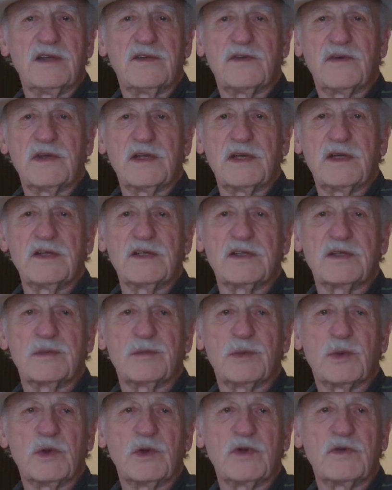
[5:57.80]
for their
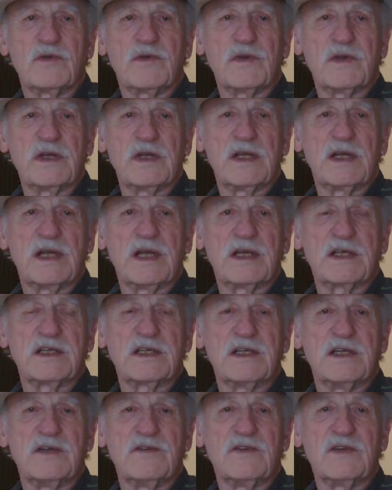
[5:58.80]
support for the
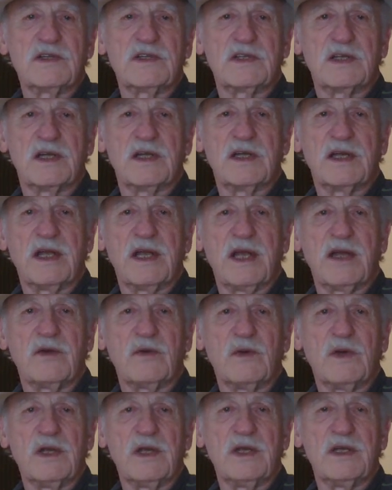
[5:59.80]
election of his son
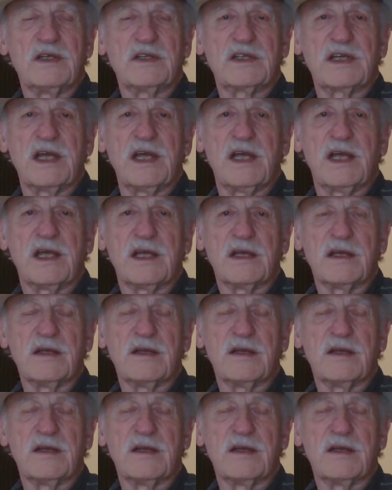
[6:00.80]
Henry as king.